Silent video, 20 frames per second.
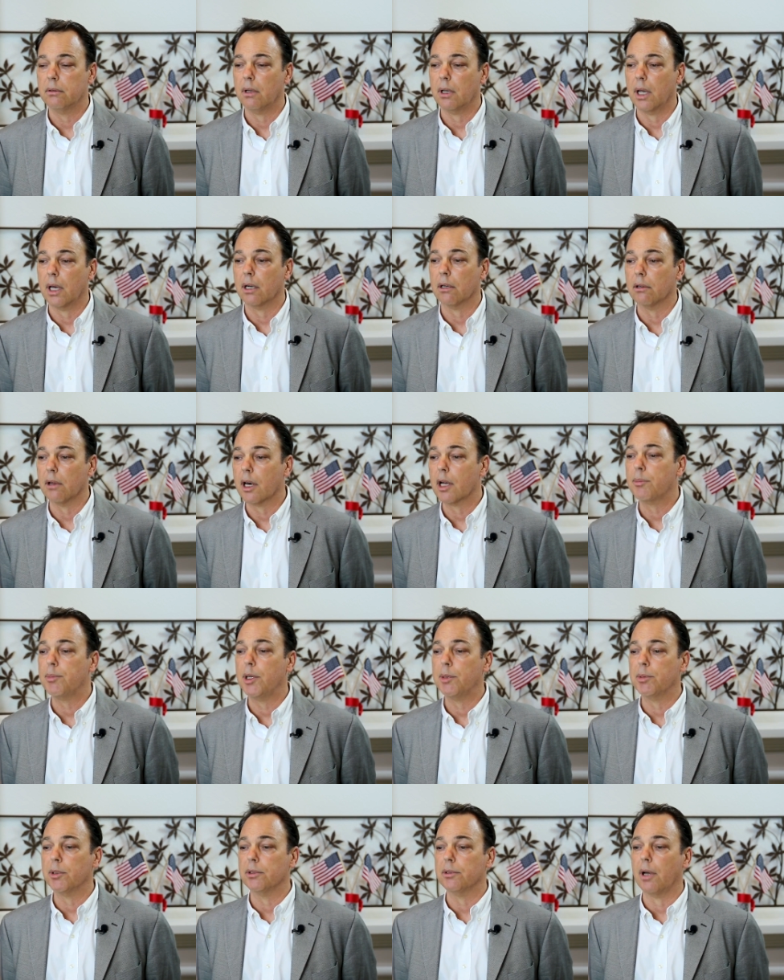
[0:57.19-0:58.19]
And a lot of
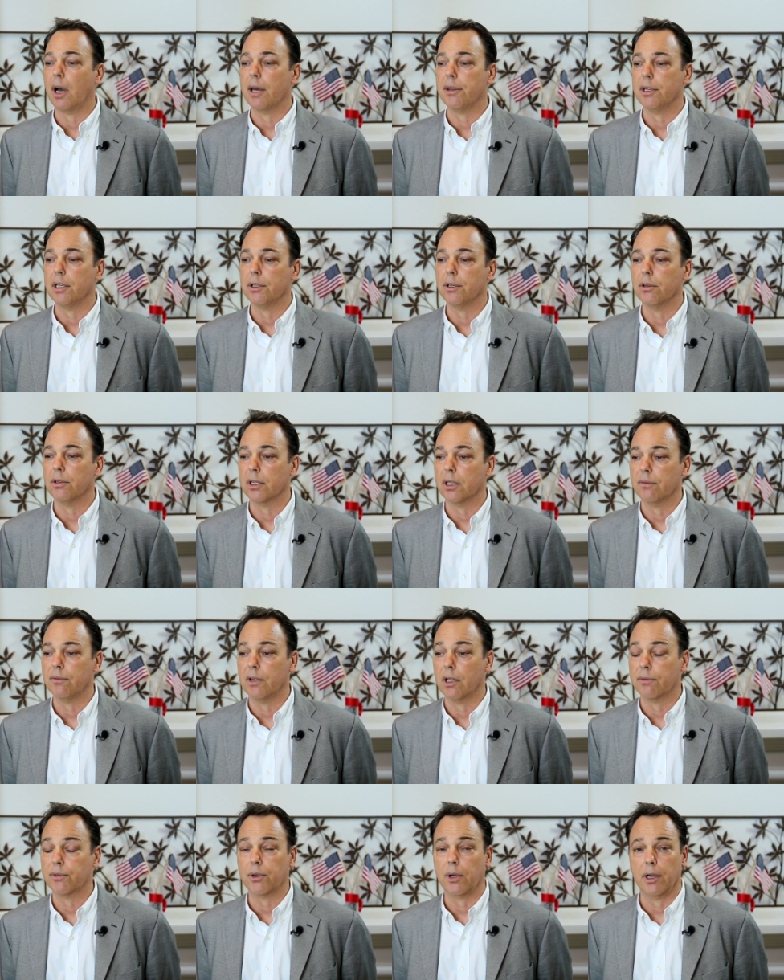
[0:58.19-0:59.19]
people, I think, don't give
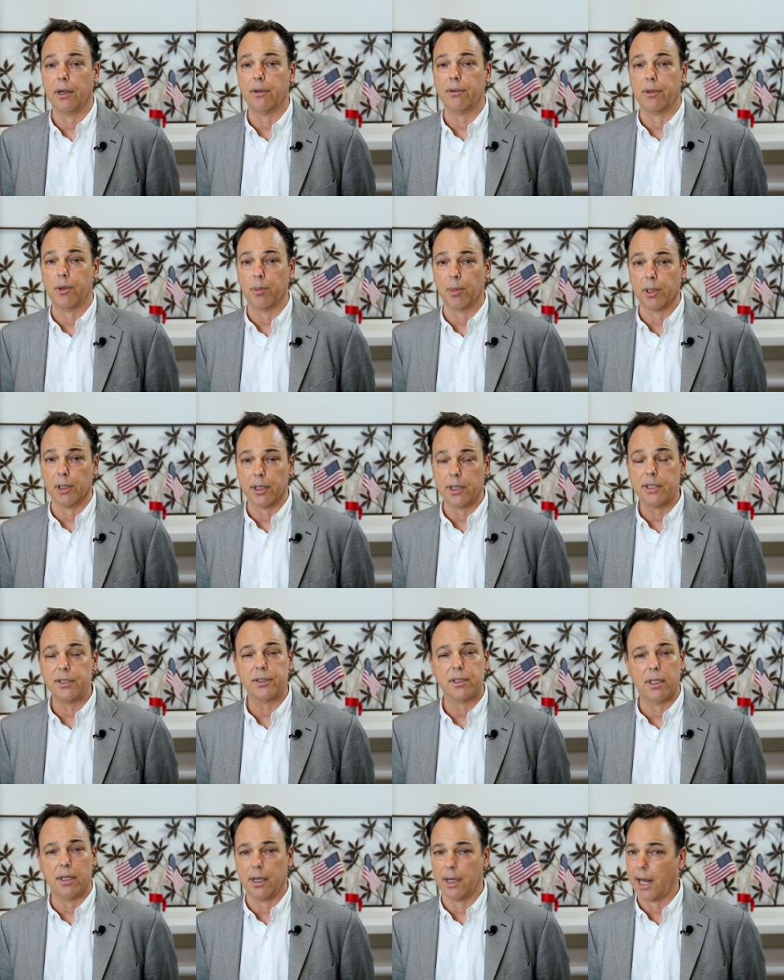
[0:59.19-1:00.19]
enough credit to the
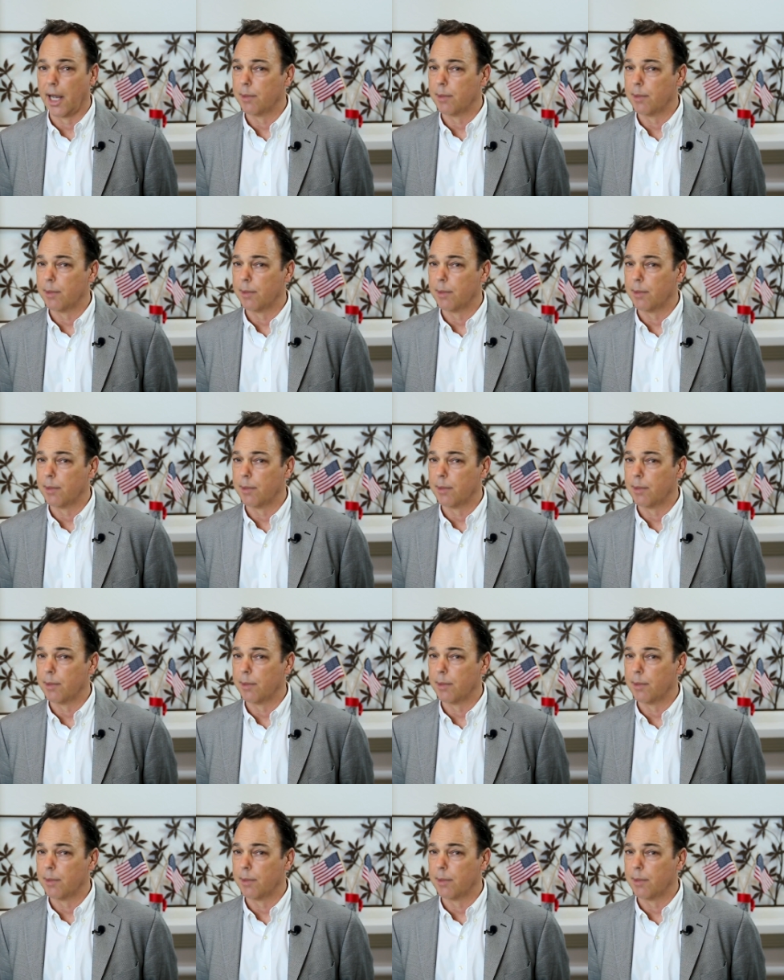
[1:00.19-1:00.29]
police in an